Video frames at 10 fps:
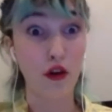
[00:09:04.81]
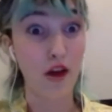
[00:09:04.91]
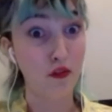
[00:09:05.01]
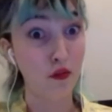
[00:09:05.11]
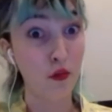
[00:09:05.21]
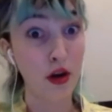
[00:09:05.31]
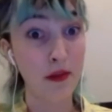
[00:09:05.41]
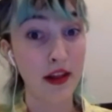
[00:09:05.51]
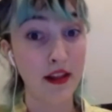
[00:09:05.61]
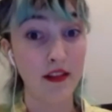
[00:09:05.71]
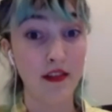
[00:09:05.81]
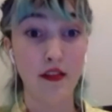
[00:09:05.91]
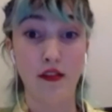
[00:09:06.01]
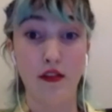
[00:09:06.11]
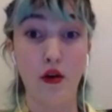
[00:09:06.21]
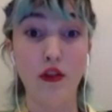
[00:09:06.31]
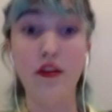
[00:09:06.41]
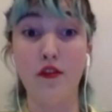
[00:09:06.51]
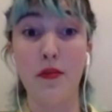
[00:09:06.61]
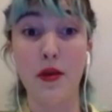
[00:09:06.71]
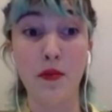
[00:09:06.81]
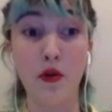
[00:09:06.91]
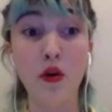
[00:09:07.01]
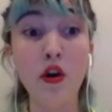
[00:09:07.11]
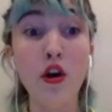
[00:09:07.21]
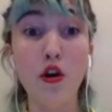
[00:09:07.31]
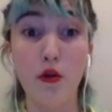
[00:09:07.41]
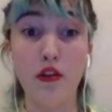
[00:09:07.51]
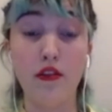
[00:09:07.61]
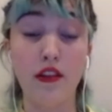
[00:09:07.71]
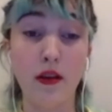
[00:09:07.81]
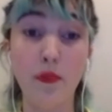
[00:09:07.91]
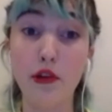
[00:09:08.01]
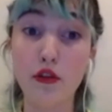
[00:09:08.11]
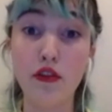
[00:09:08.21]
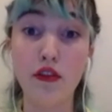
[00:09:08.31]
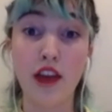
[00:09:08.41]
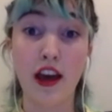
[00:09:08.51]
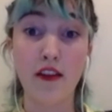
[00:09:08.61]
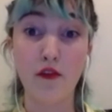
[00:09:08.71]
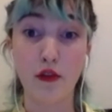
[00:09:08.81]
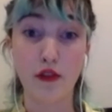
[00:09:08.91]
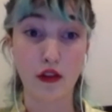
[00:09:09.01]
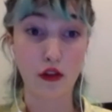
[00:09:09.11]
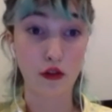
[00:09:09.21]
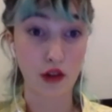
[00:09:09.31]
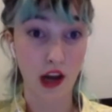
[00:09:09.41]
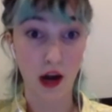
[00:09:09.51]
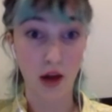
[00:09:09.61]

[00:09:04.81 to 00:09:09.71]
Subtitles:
you don't have to worry about this. This is only for people who are using Bluetooth headphones, including